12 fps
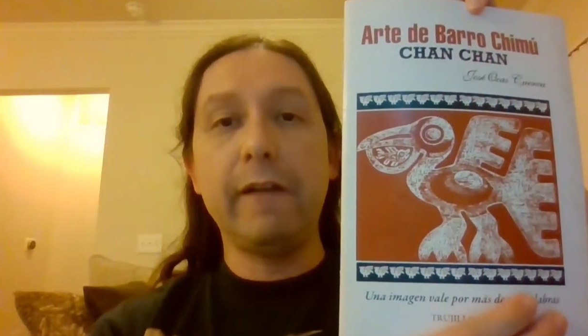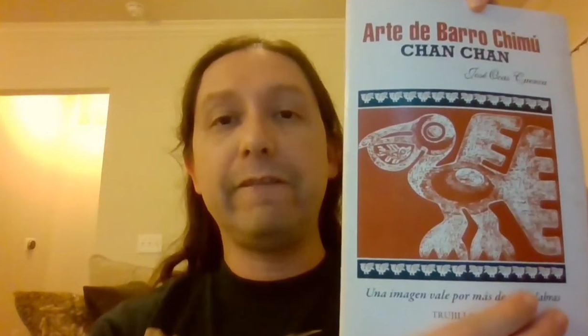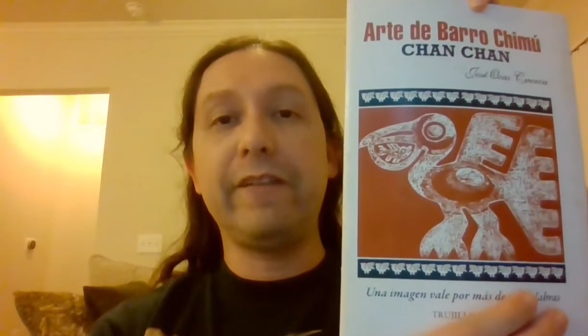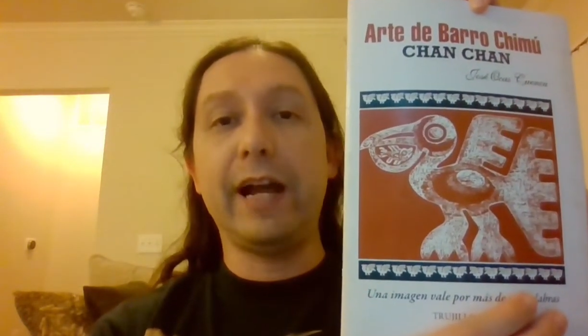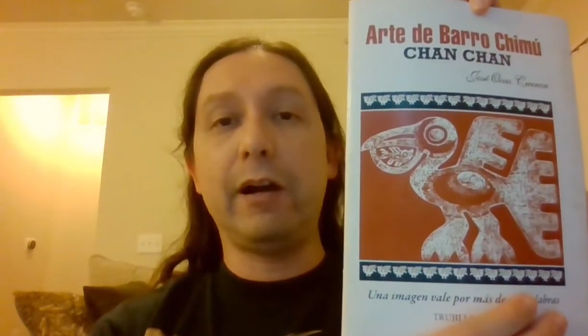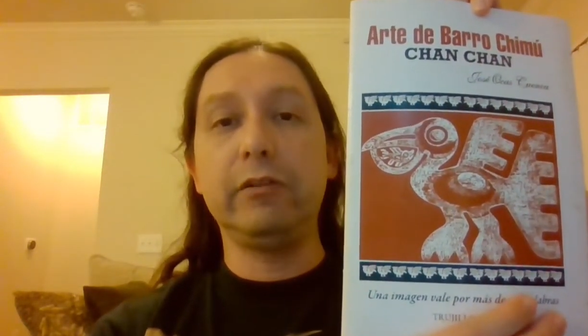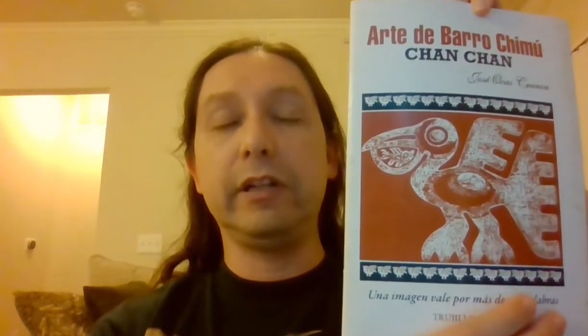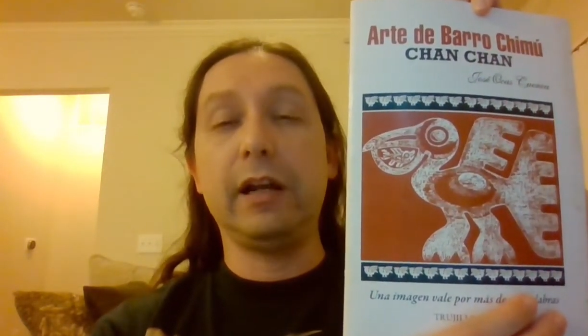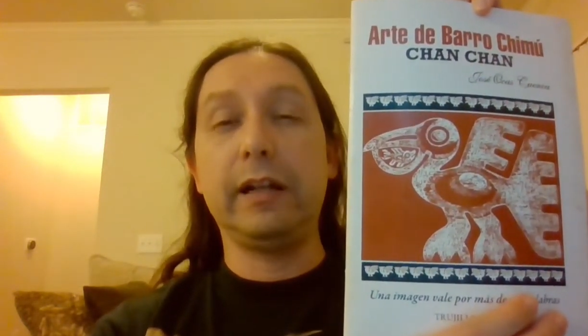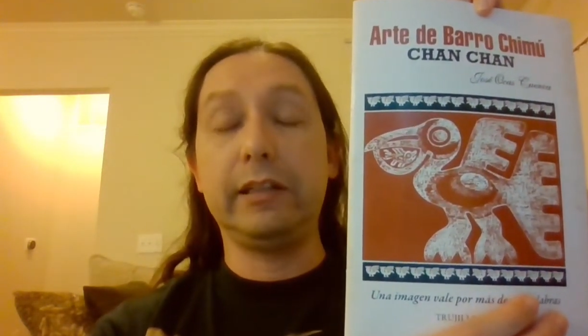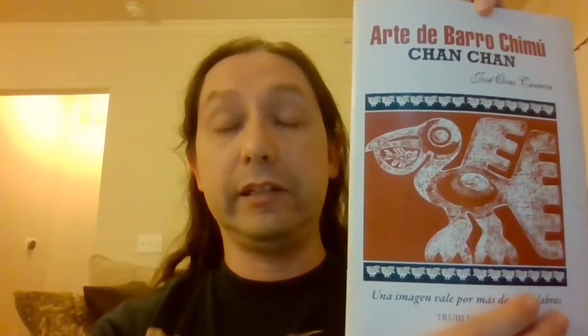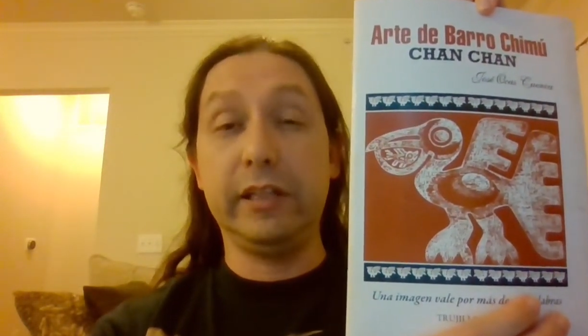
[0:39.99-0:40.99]
found
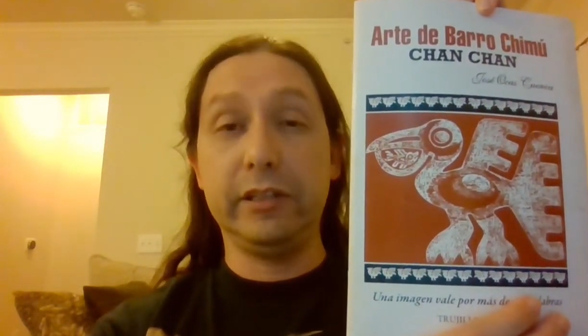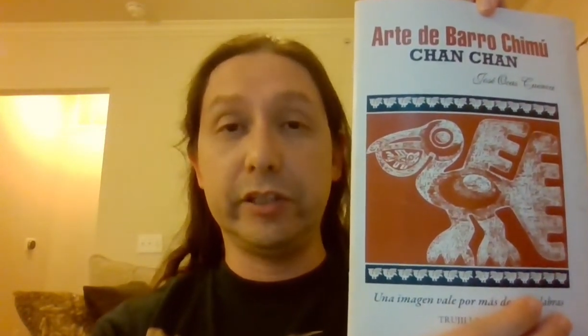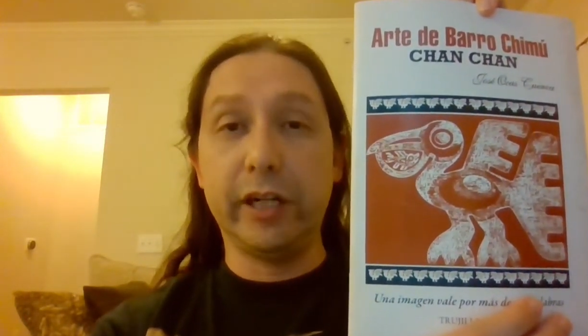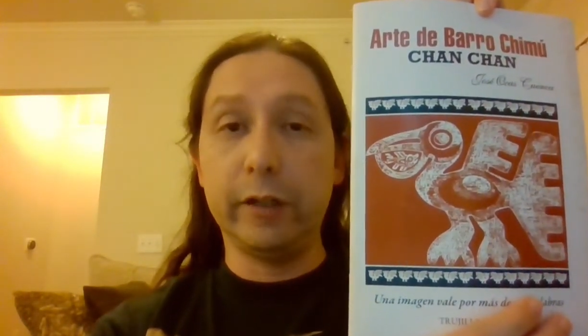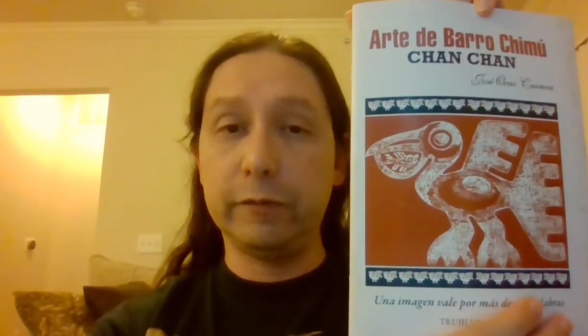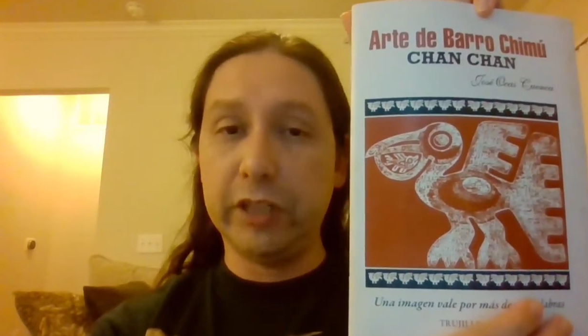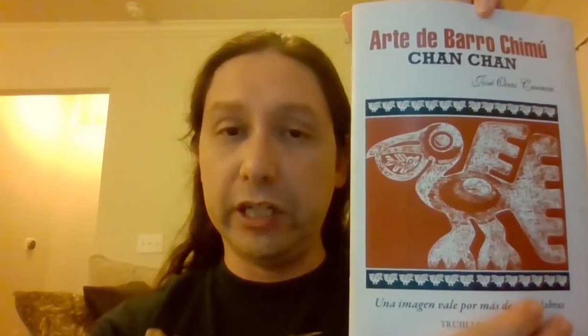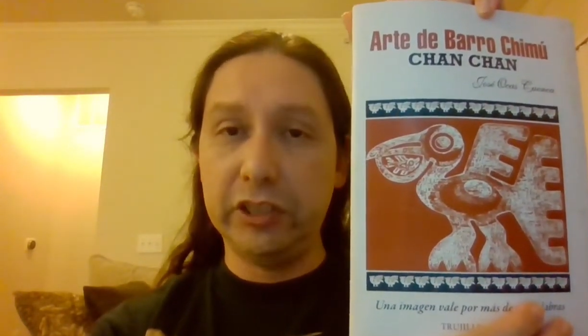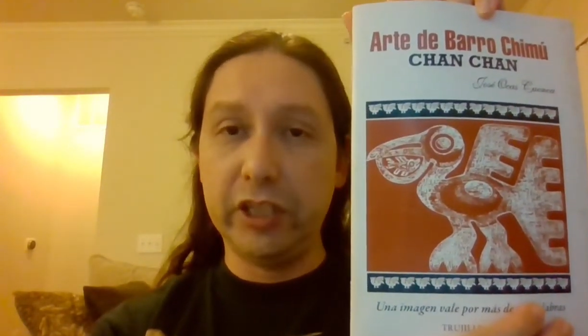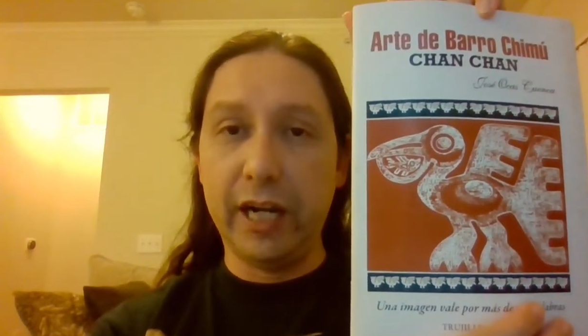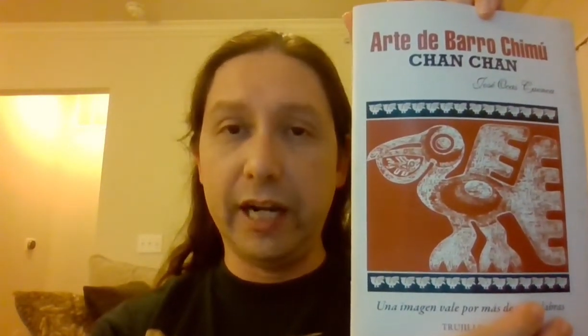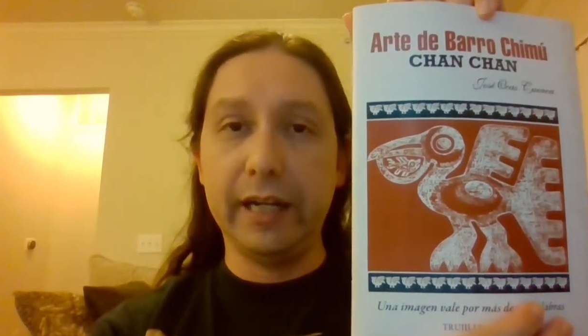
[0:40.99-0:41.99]
at the site of Chan
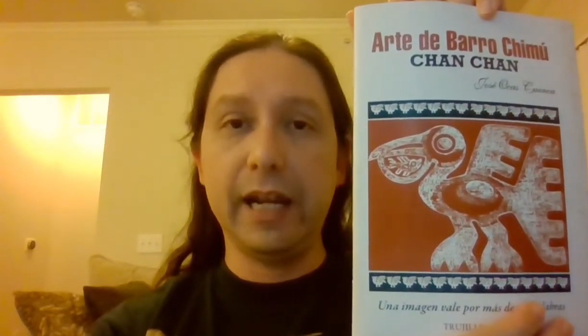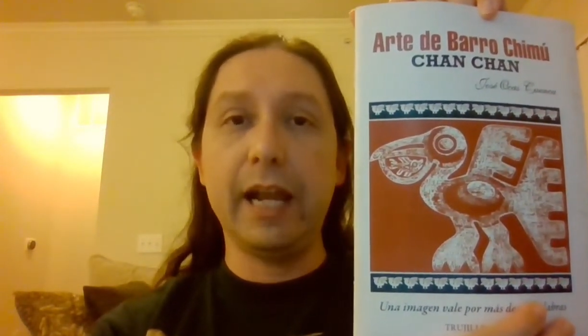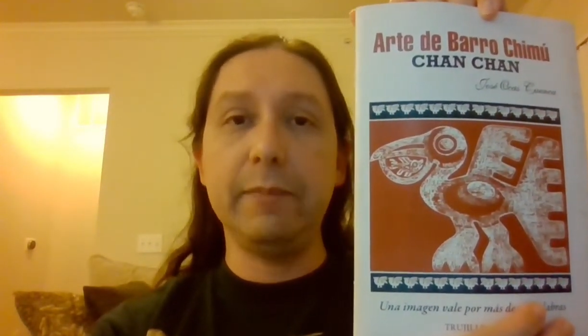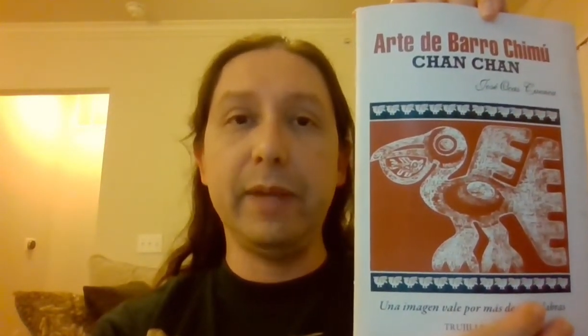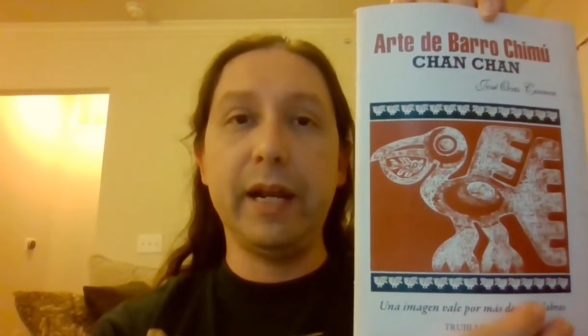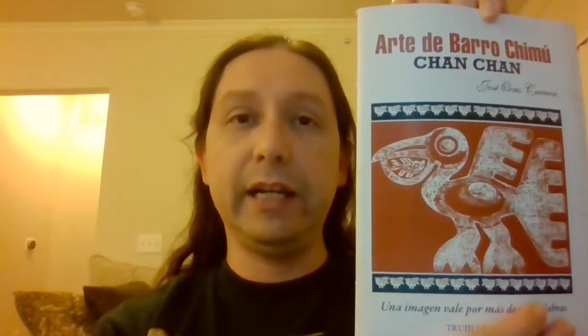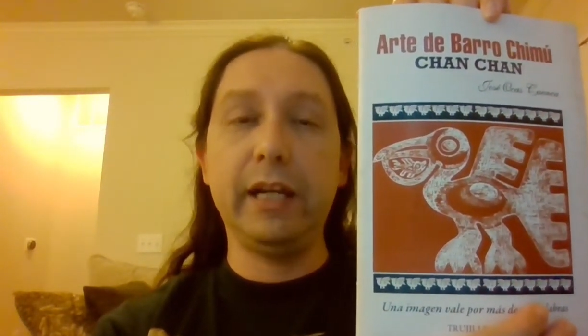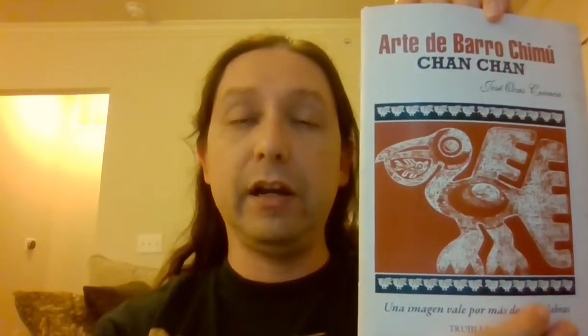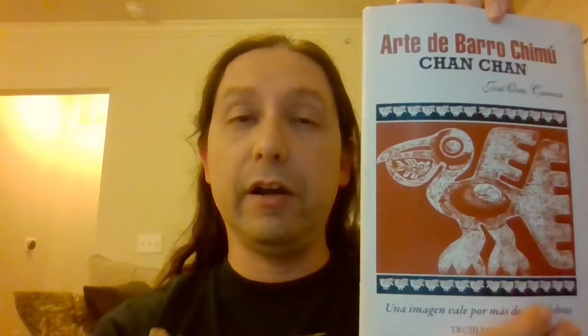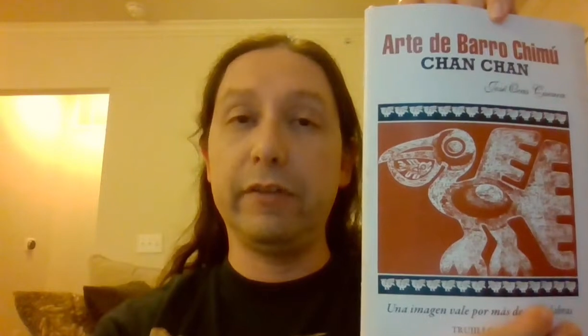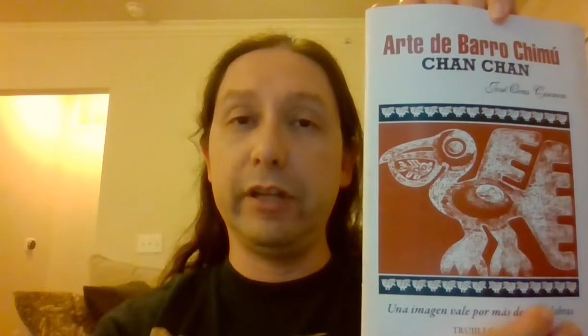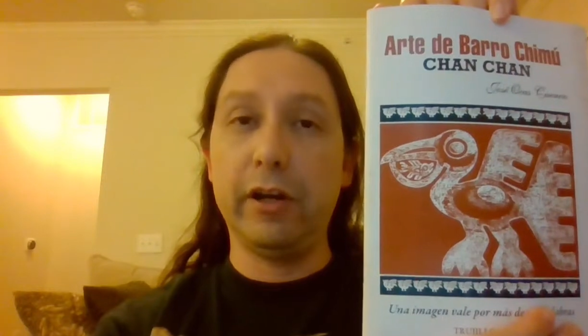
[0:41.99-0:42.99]
Chan and many
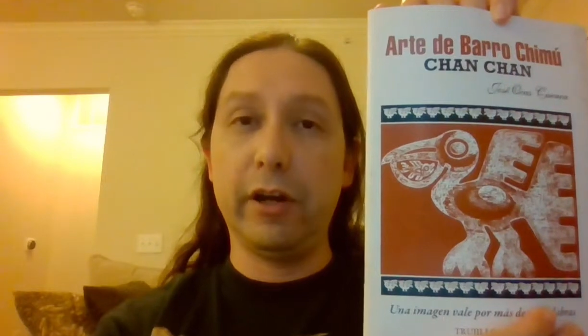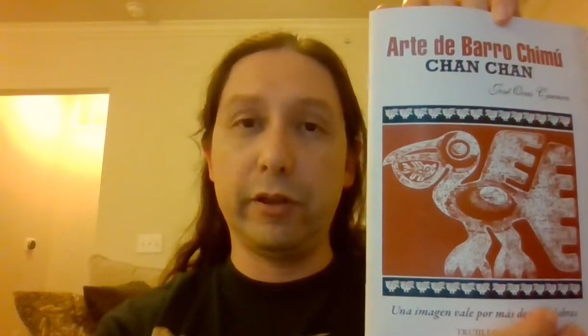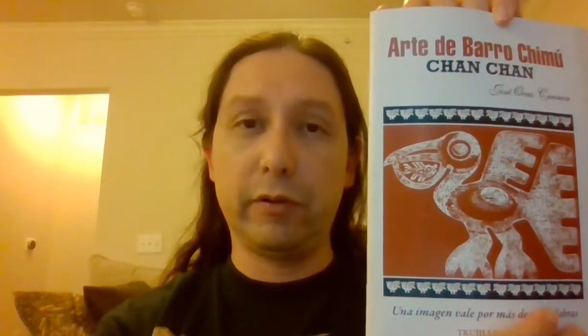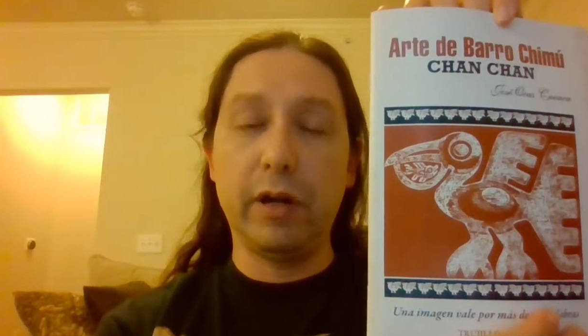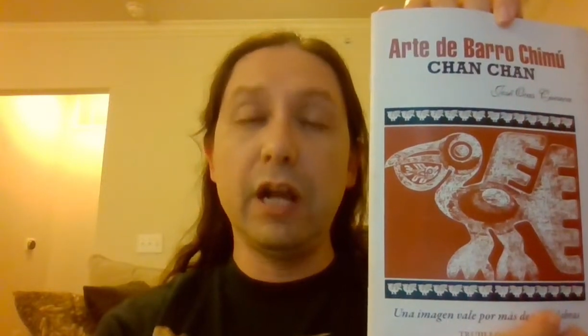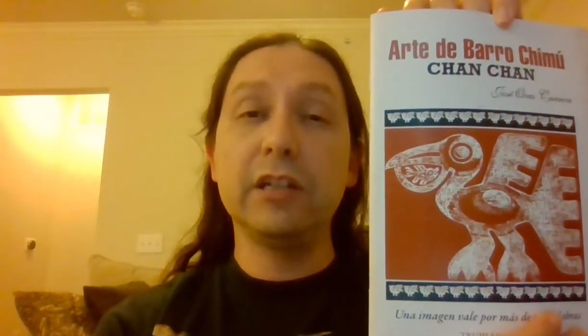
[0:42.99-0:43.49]
of the other